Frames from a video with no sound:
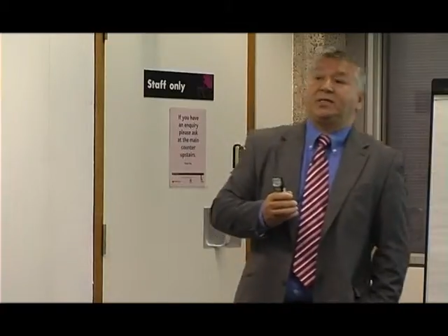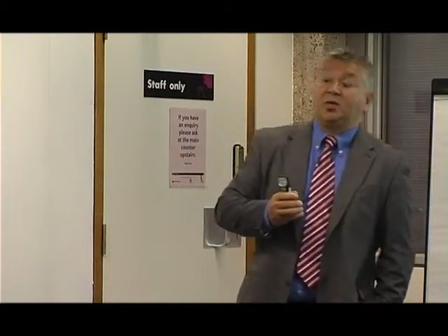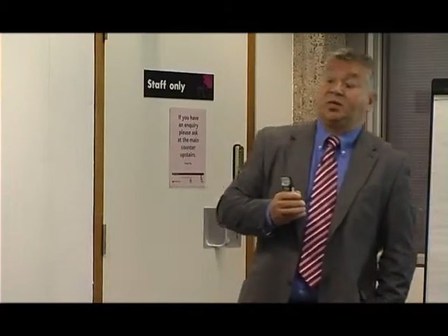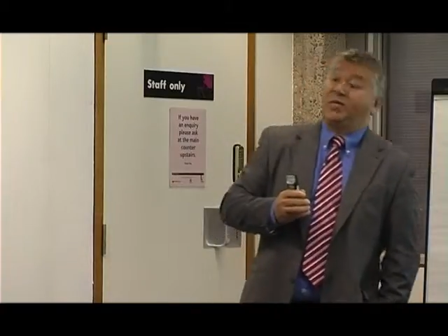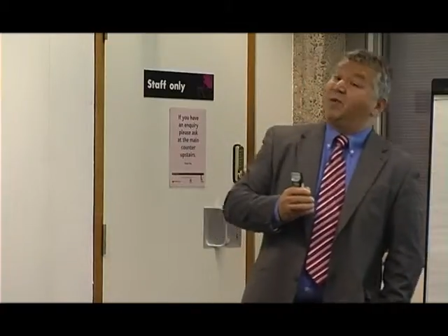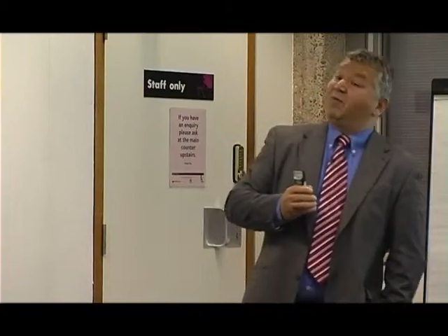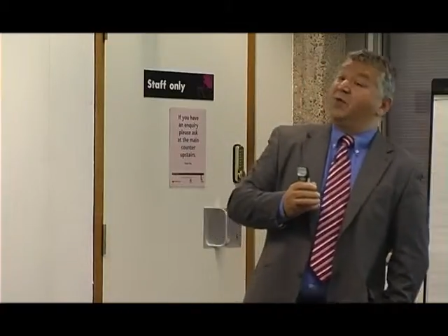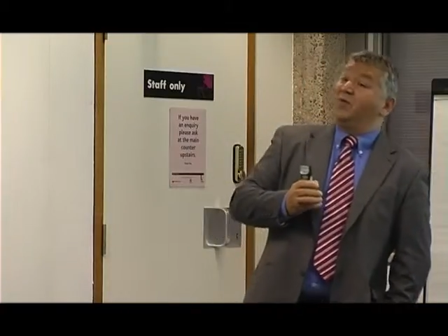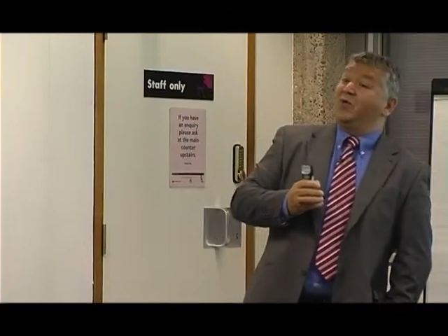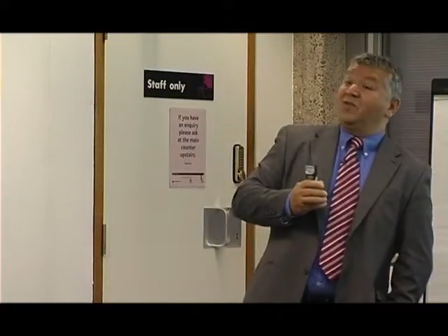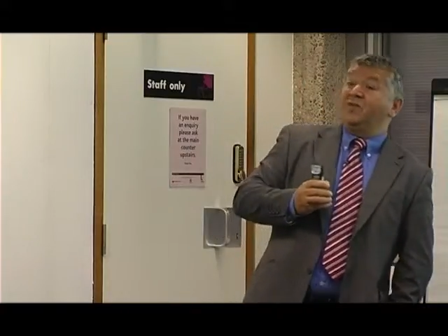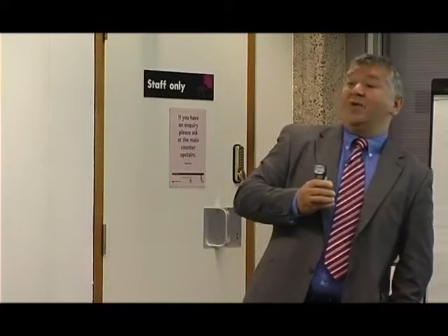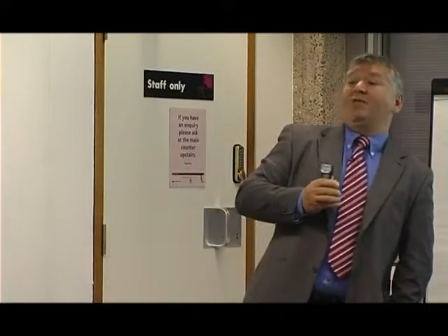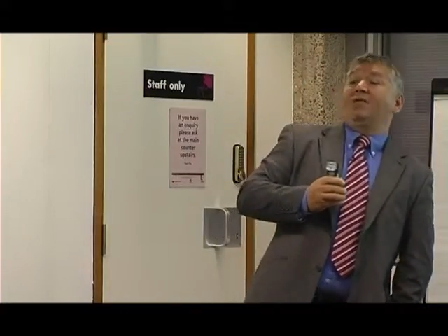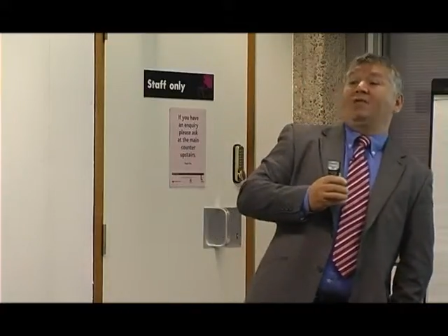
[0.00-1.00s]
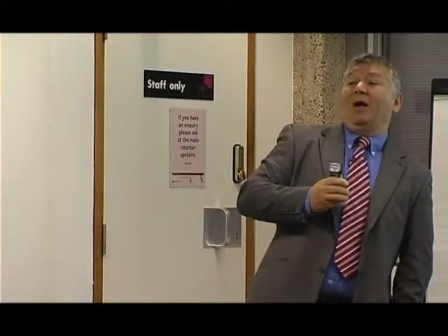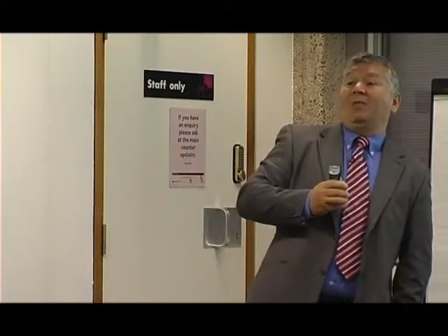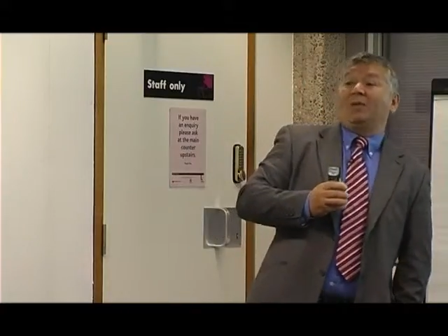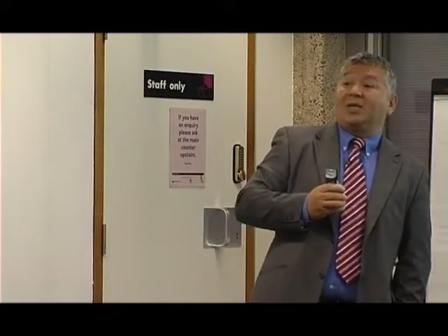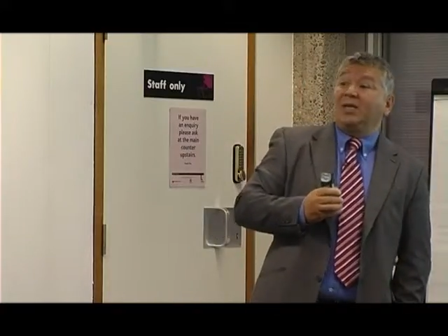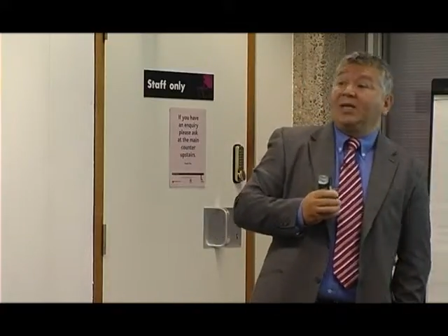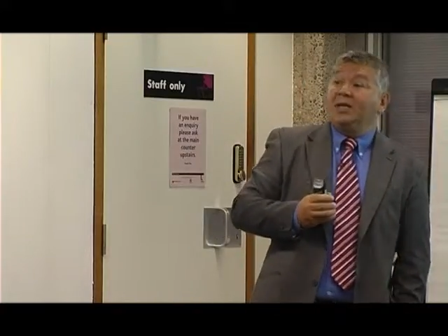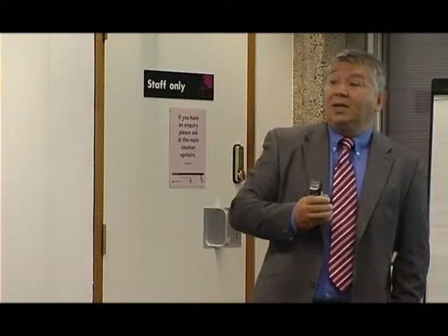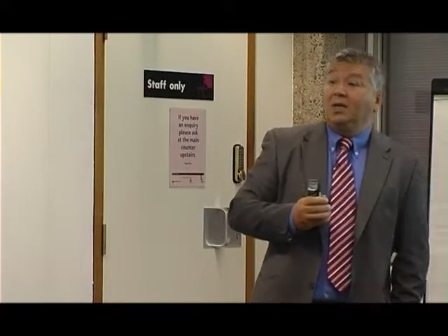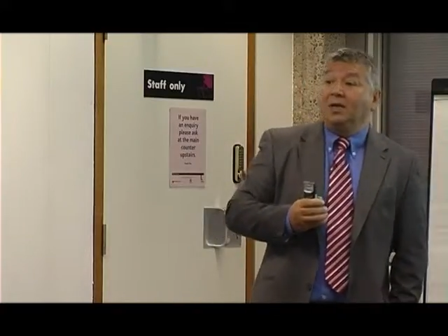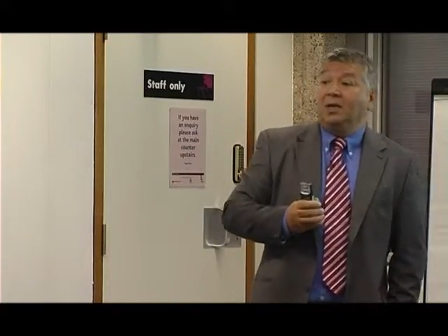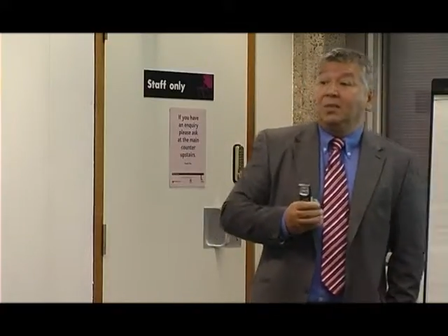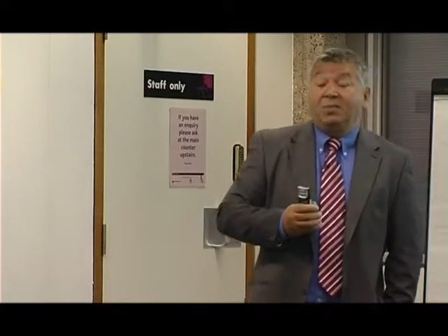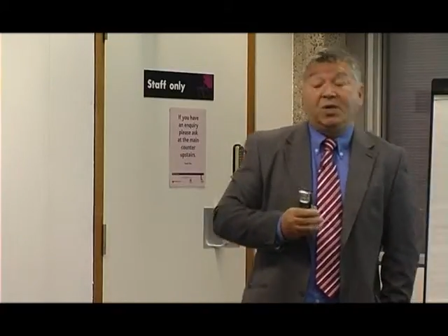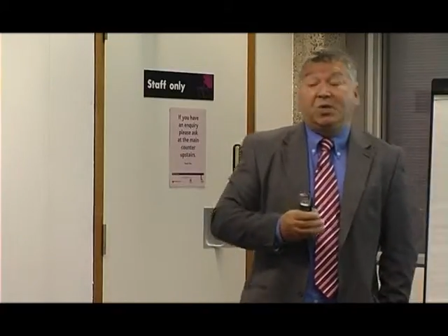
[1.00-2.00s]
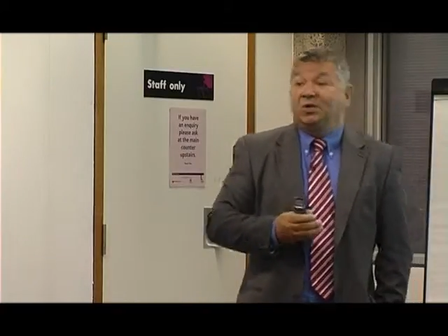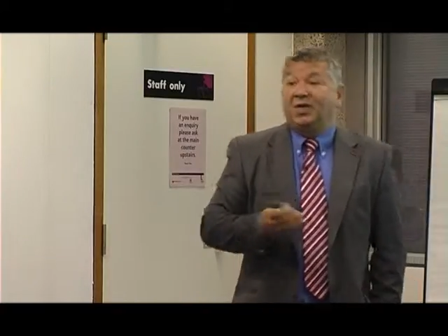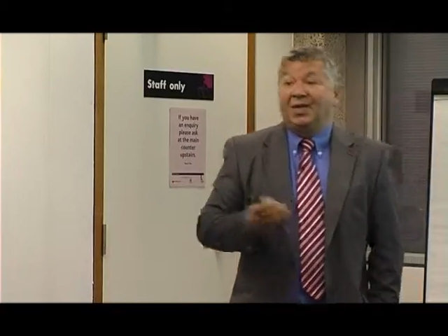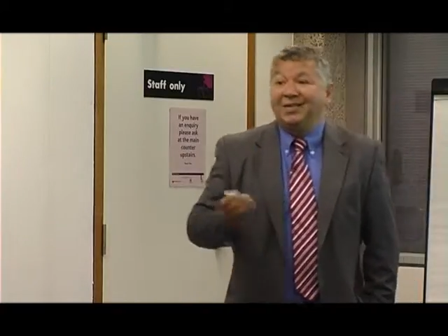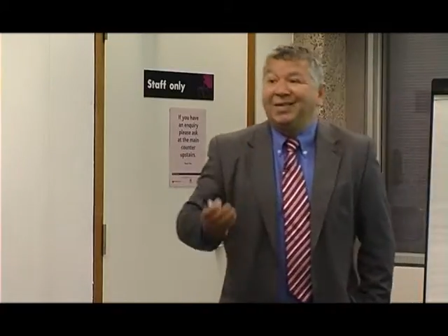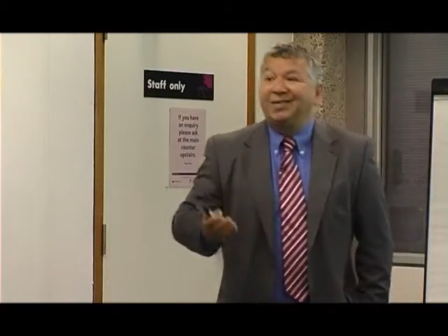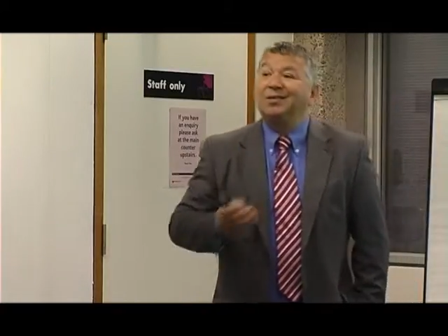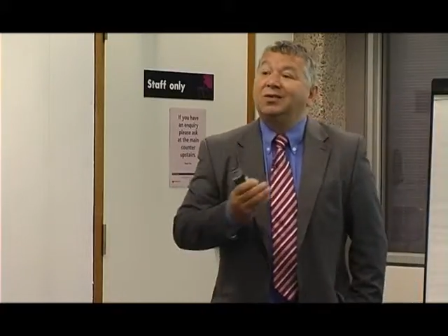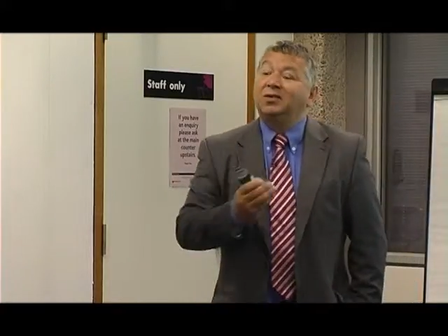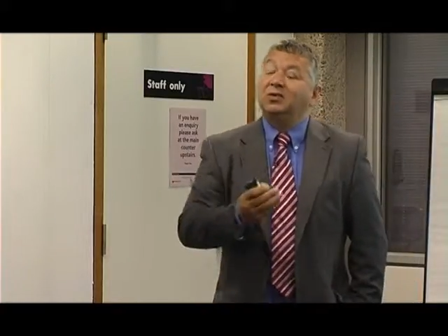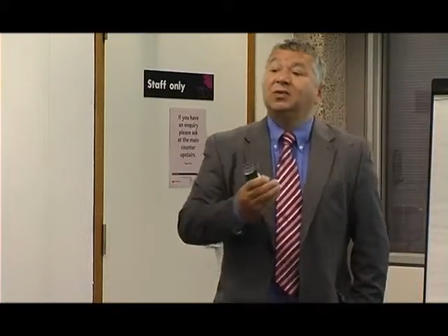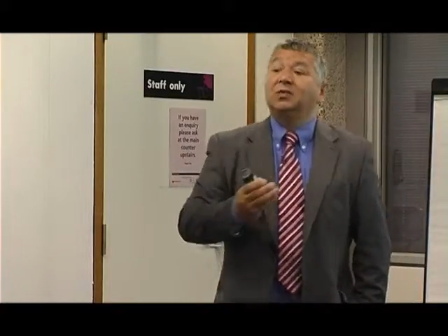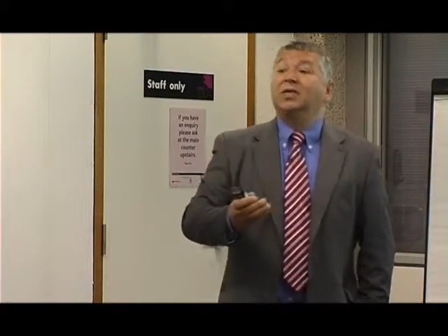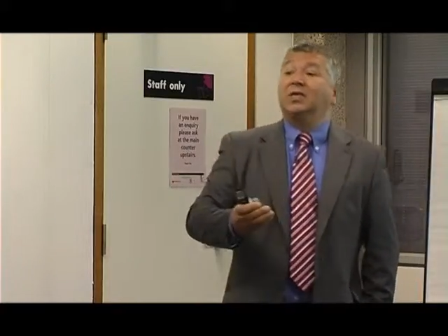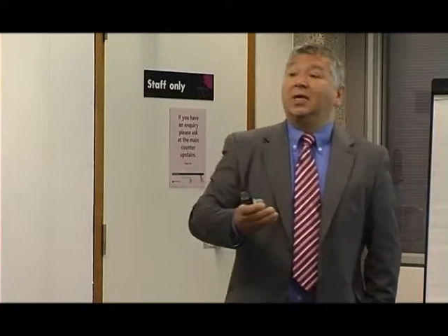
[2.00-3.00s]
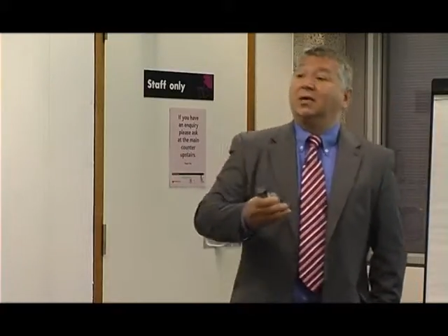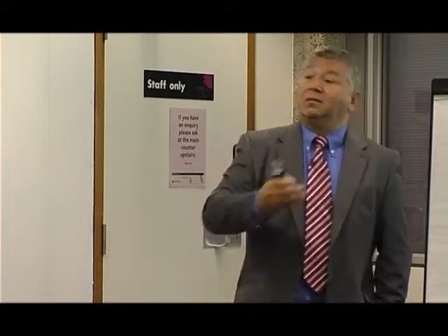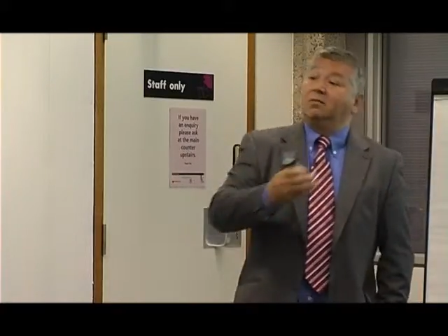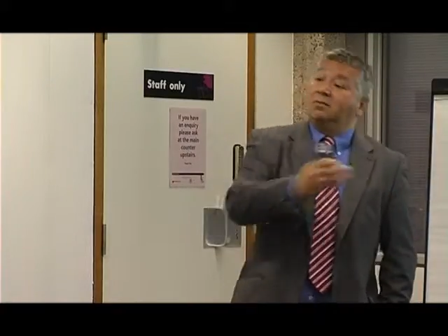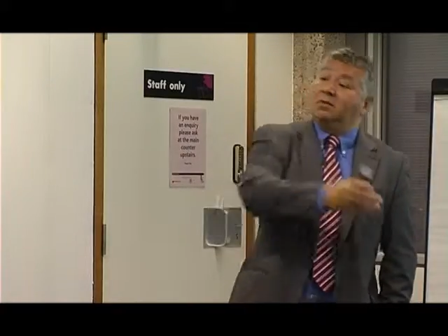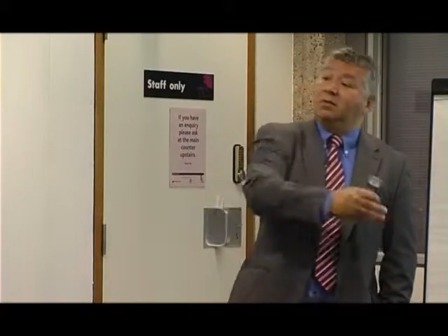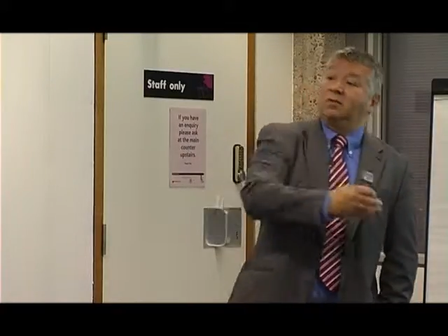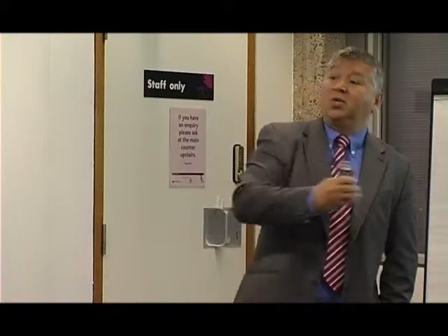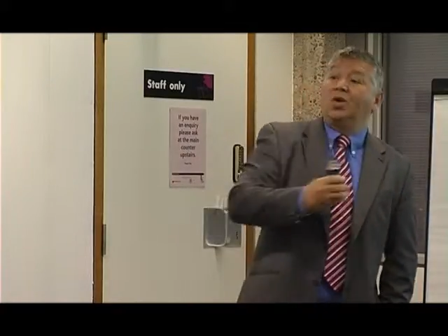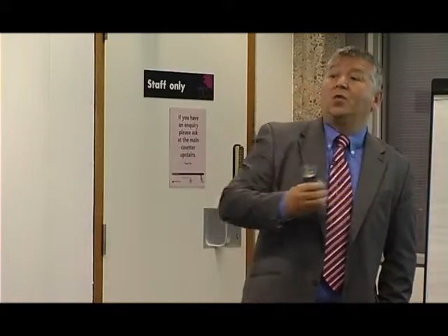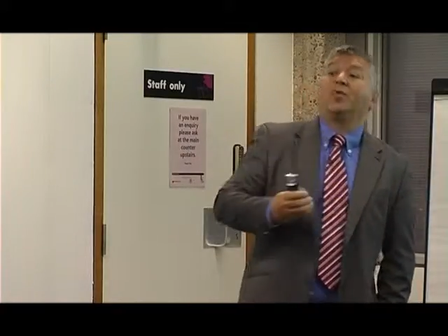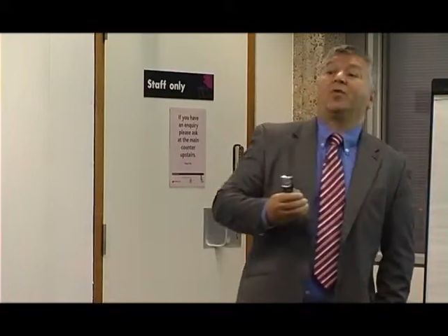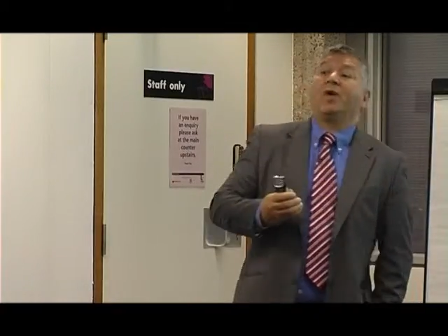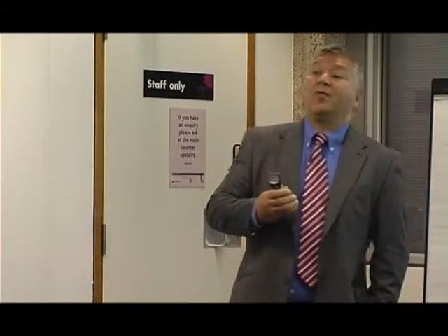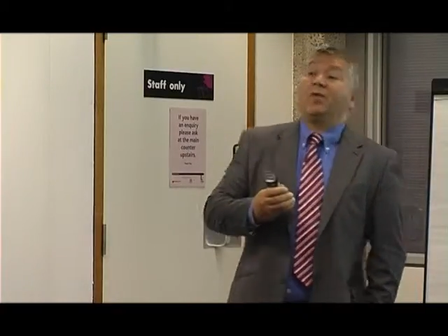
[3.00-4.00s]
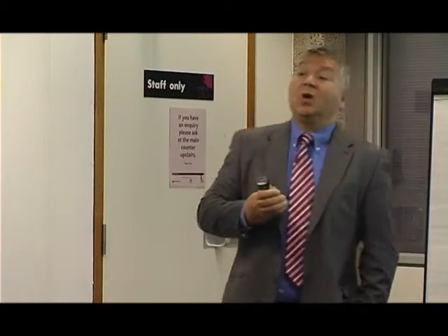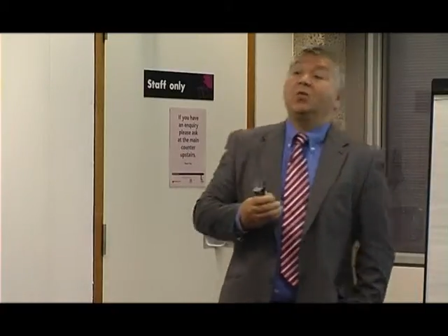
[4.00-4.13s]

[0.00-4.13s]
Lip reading: it was then removed very rapidly because they didn't consider that Toblerone